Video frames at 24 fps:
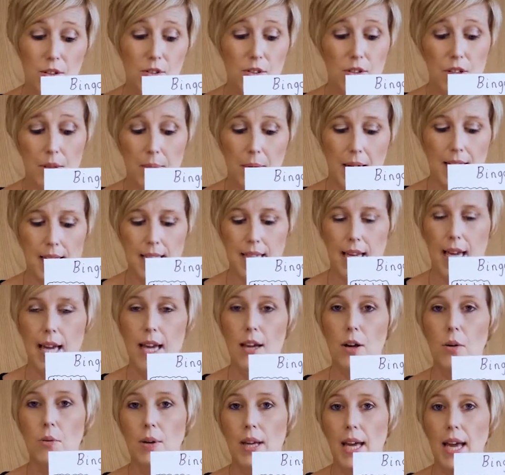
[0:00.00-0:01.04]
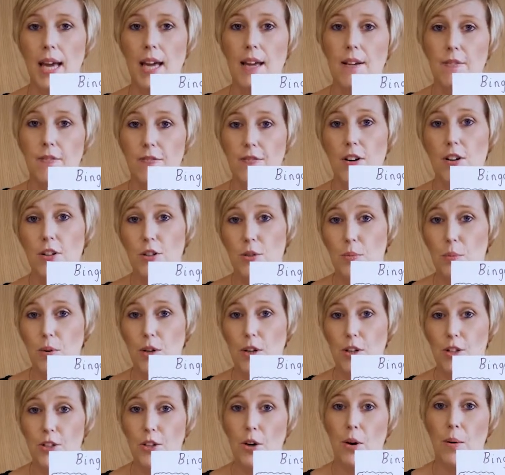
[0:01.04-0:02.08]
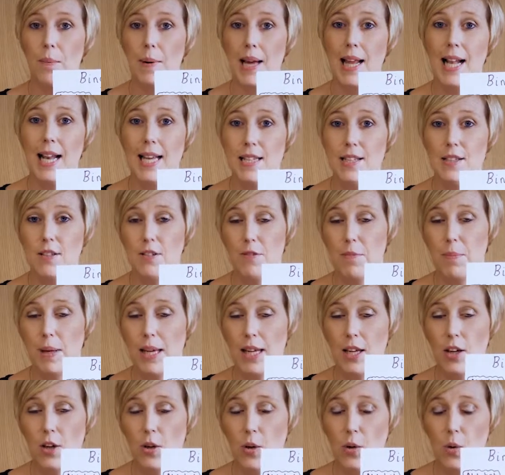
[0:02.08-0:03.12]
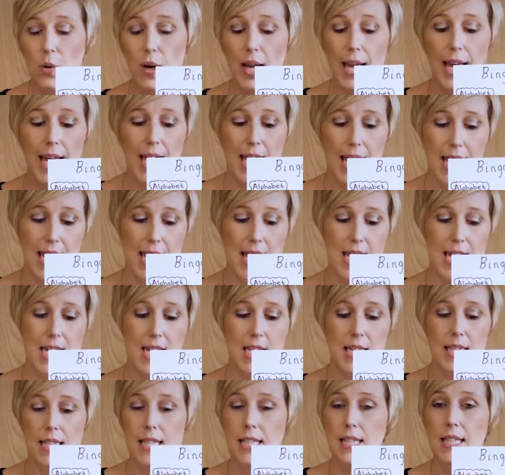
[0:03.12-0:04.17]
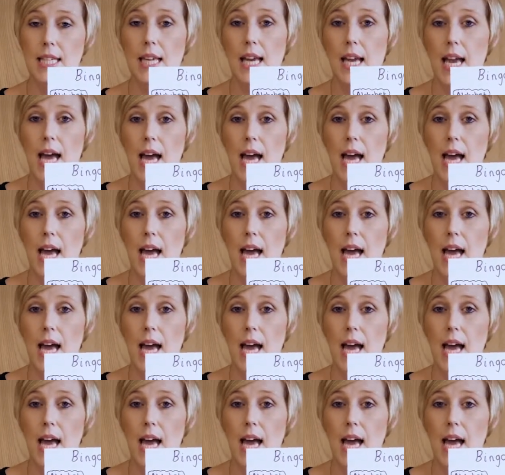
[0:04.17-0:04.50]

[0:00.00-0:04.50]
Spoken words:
So you might say, okay, first word on my list of bingo is